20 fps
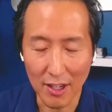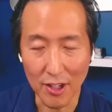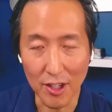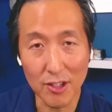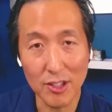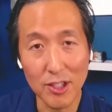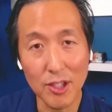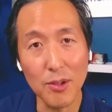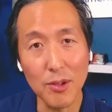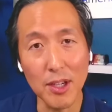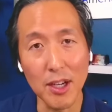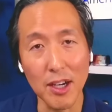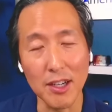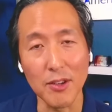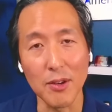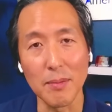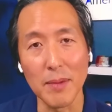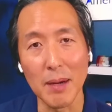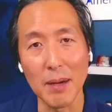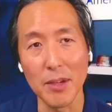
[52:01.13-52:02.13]
too young to
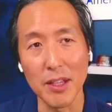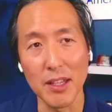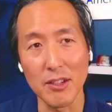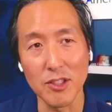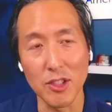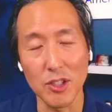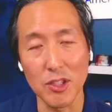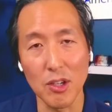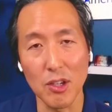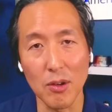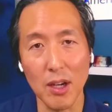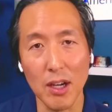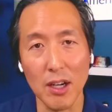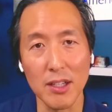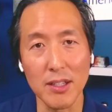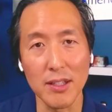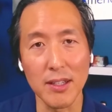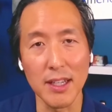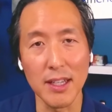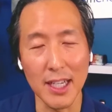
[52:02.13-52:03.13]
remember there was a show
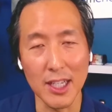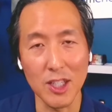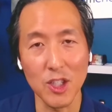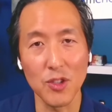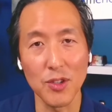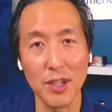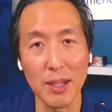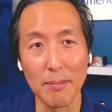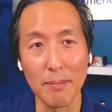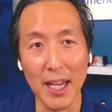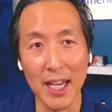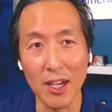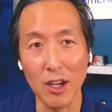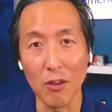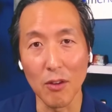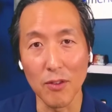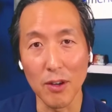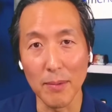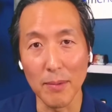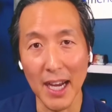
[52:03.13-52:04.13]
called Extreme
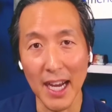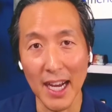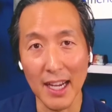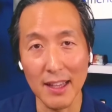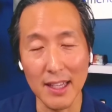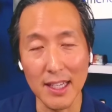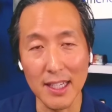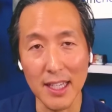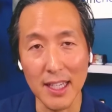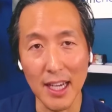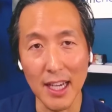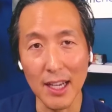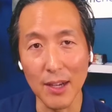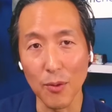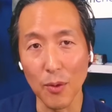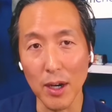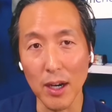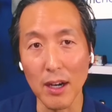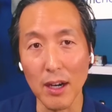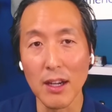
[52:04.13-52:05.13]
Makeover back in the day
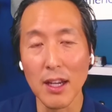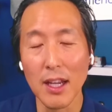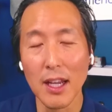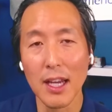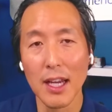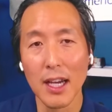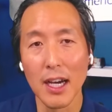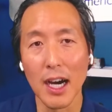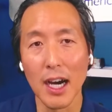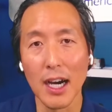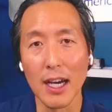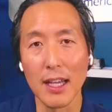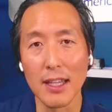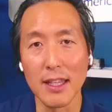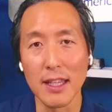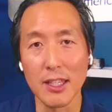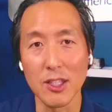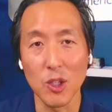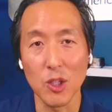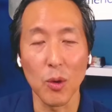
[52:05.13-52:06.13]
where
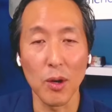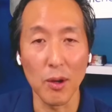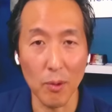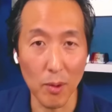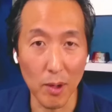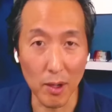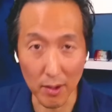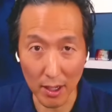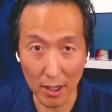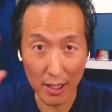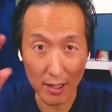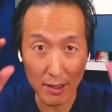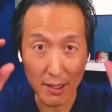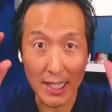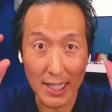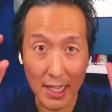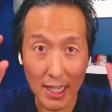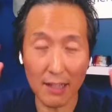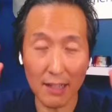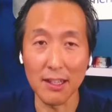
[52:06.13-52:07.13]
these quote unquote ugly
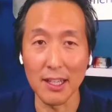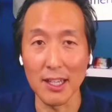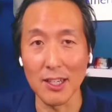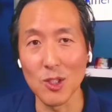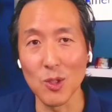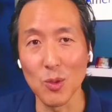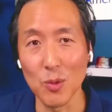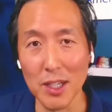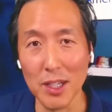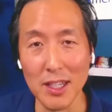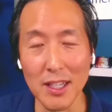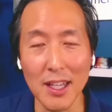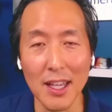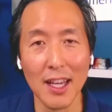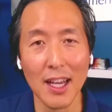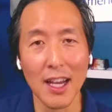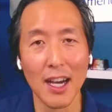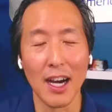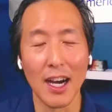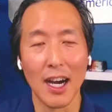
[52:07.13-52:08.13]
ducklings would
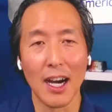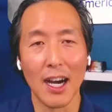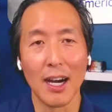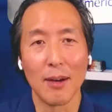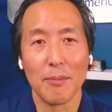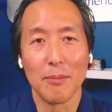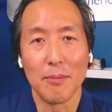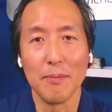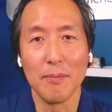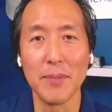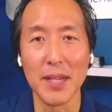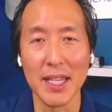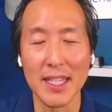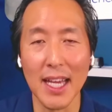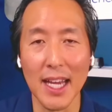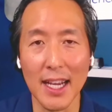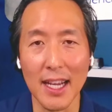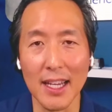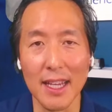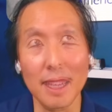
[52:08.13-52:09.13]
be
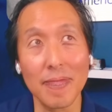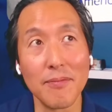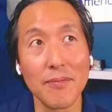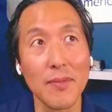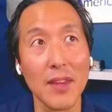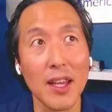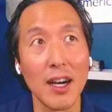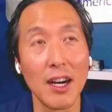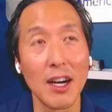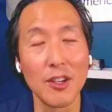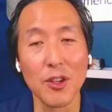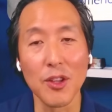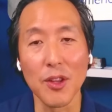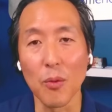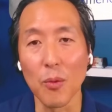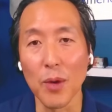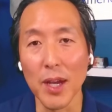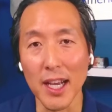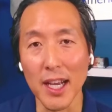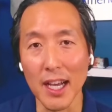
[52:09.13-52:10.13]
taken under the
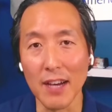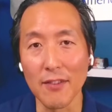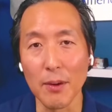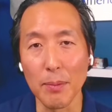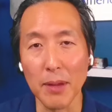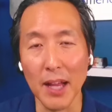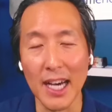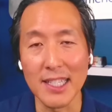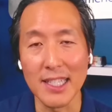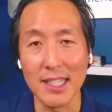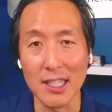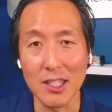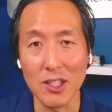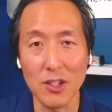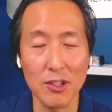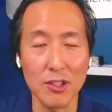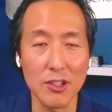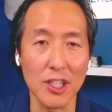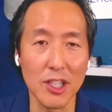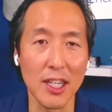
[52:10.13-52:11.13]
wing of a plastic
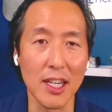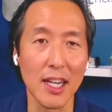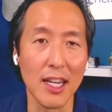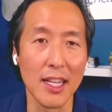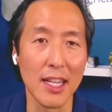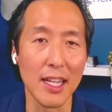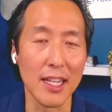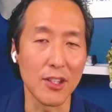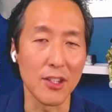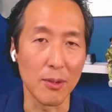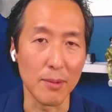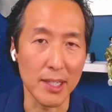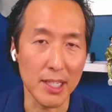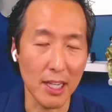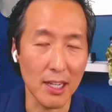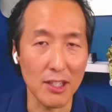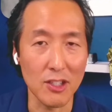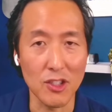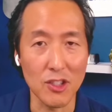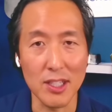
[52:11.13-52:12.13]
surgeon and
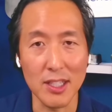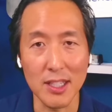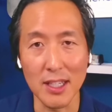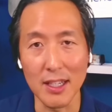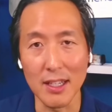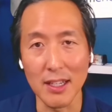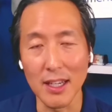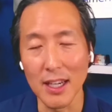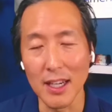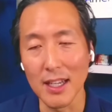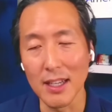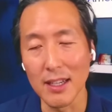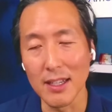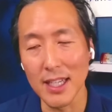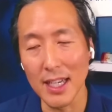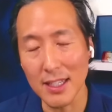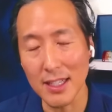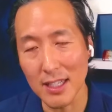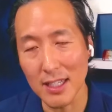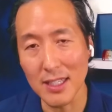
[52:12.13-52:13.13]
dermatologists and
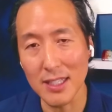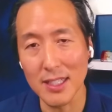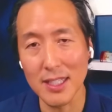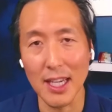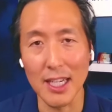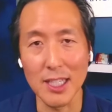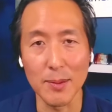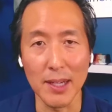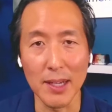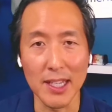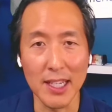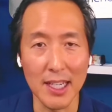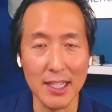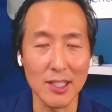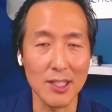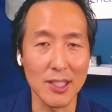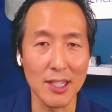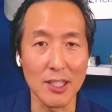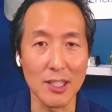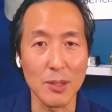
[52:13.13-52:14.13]
dentists, cosmetic dentists,
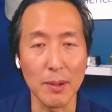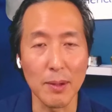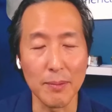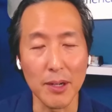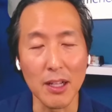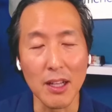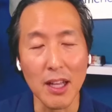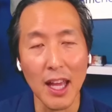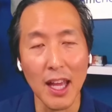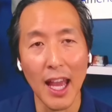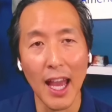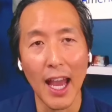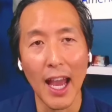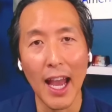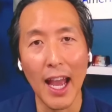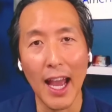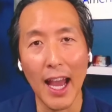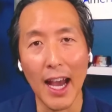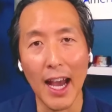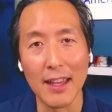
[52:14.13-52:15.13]
and all these people.
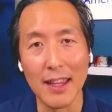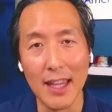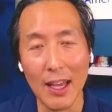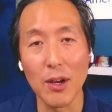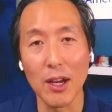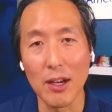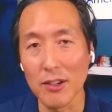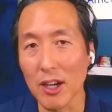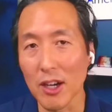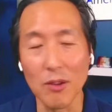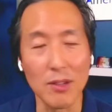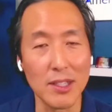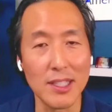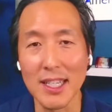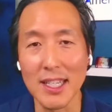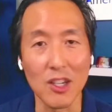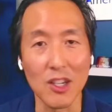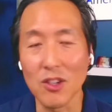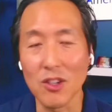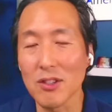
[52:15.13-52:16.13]
And they would undergo this
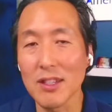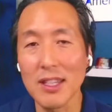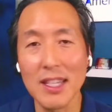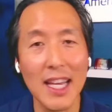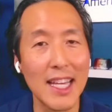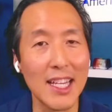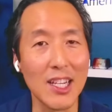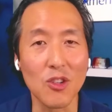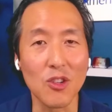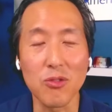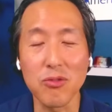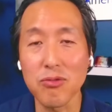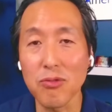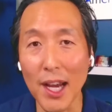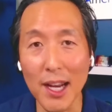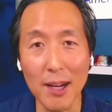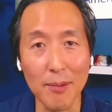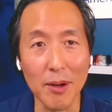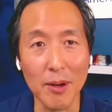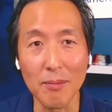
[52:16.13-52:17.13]

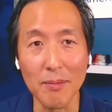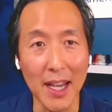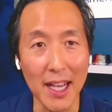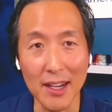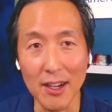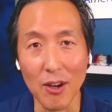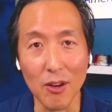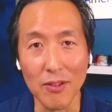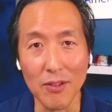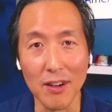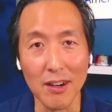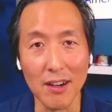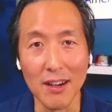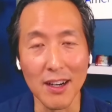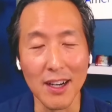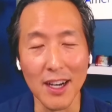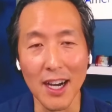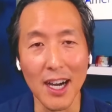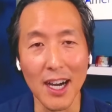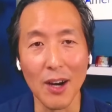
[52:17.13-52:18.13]
incredible
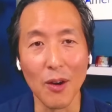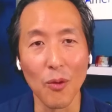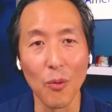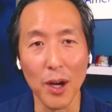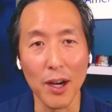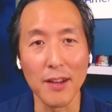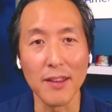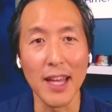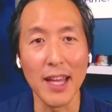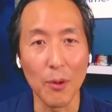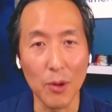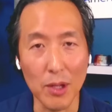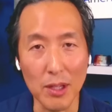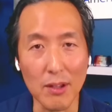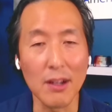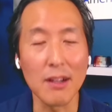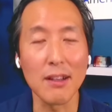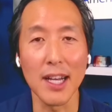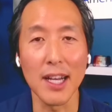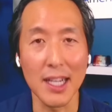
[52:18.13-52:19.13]
makeover where they would
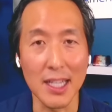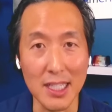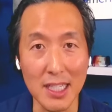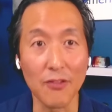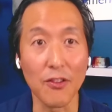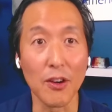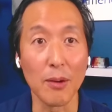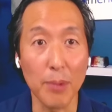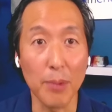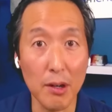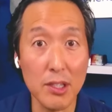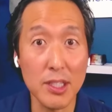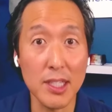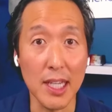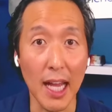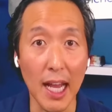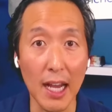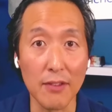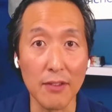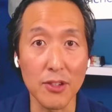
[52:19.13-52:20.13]
look like a different person
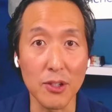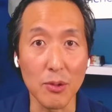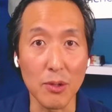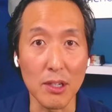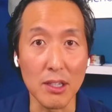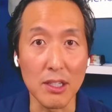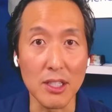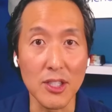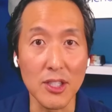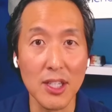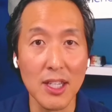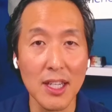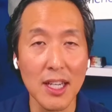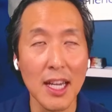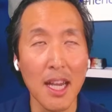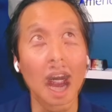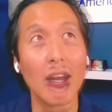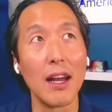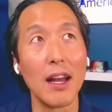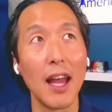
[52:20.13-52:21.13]
afterwards.
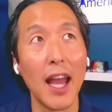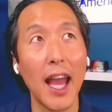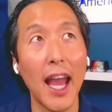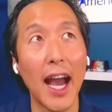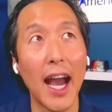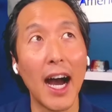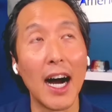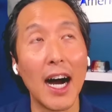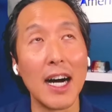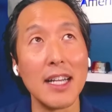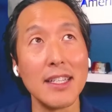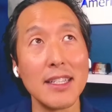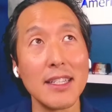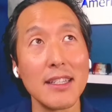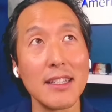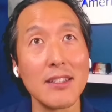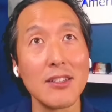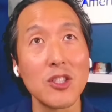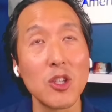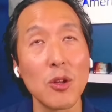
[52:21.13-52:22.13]
And
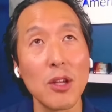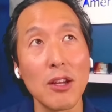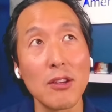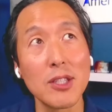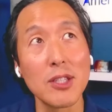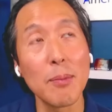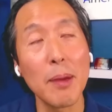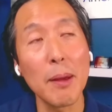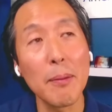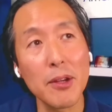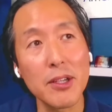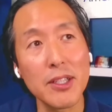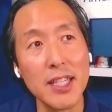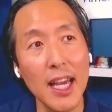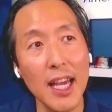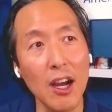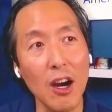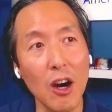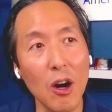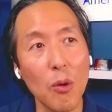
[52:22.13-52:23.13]
so, some people are
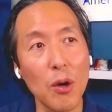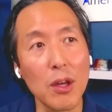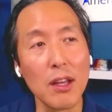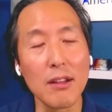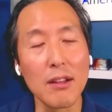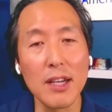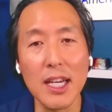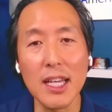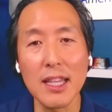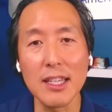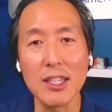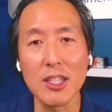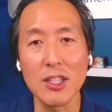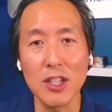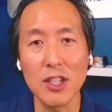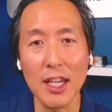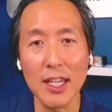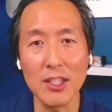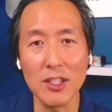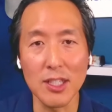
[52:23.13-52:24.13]
saying, oh, well, you look at these
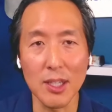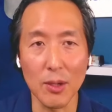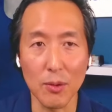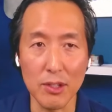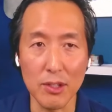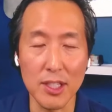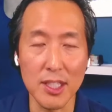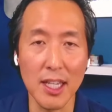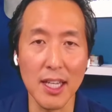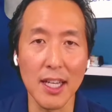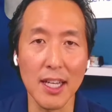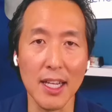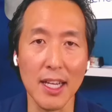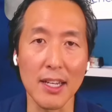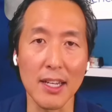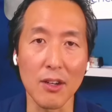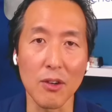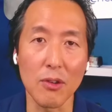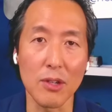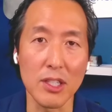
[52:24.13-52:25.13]
changes that we're seeing in
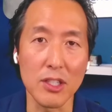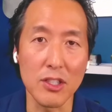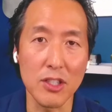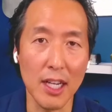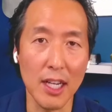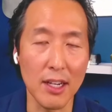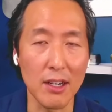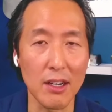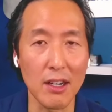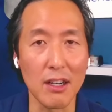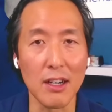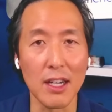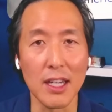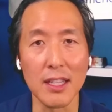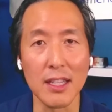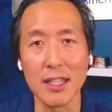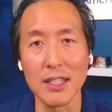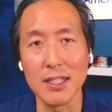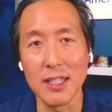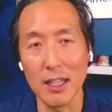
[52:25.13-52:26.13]
Kris Jenner and
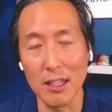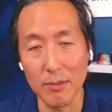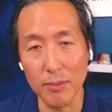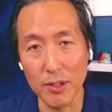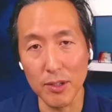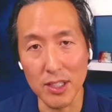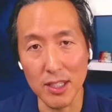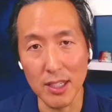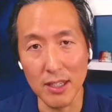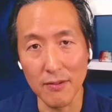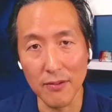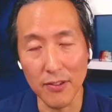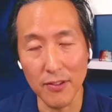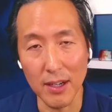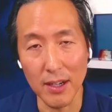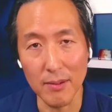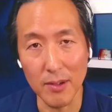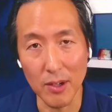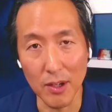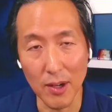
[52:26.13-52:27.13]
this other person from,
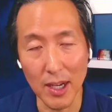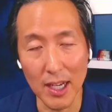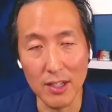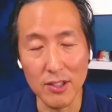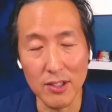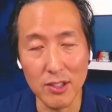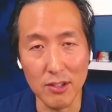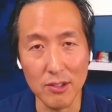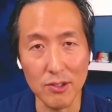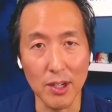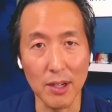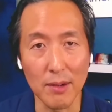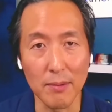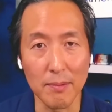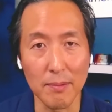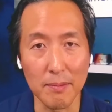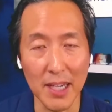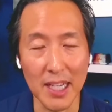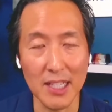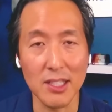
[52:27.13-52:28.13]
had her surgery in
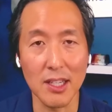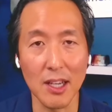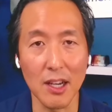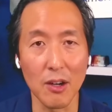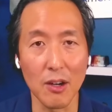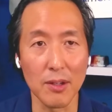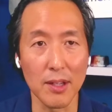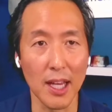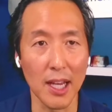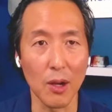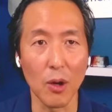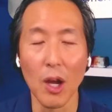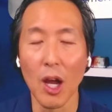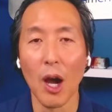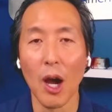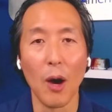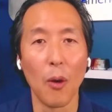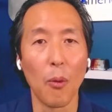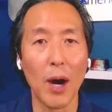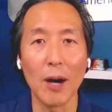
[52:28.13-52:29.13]
Mexico, and like,
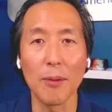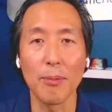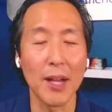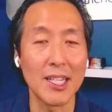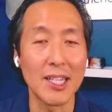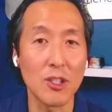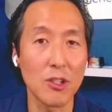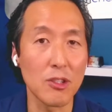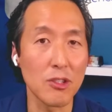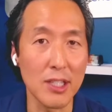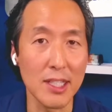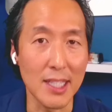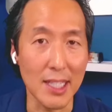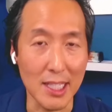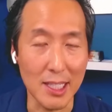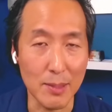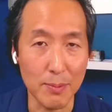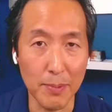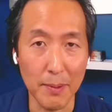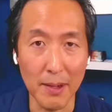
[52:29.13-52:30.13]
wow, plastic surgery
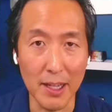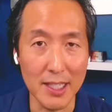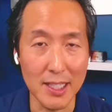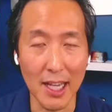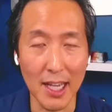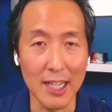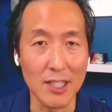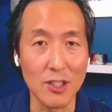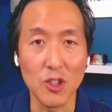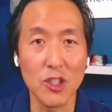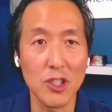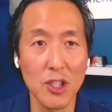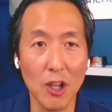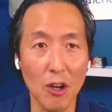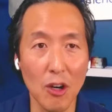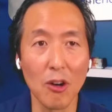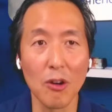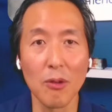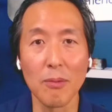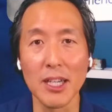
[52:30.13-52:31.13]
has gotten
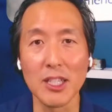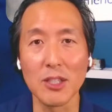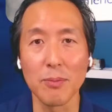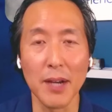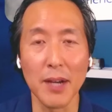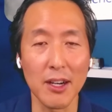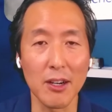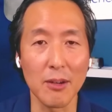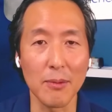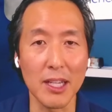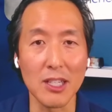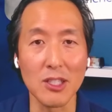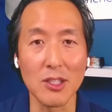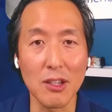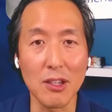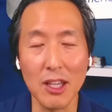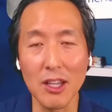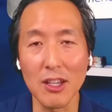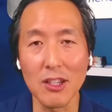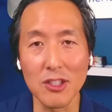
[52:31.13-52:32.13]
so much better because
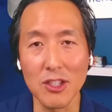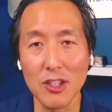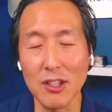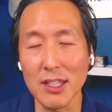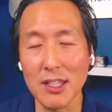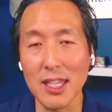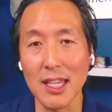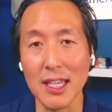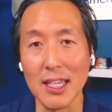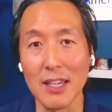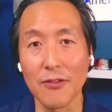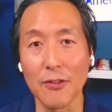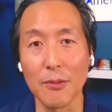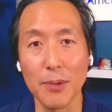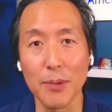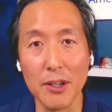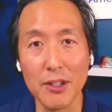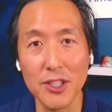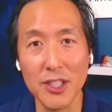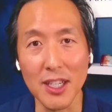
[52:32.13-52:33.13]
look, she looks like a different
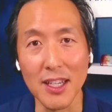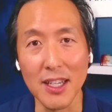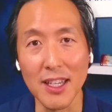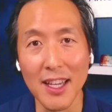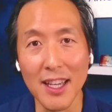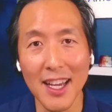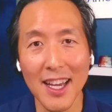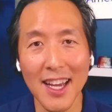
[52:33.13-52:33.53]
person.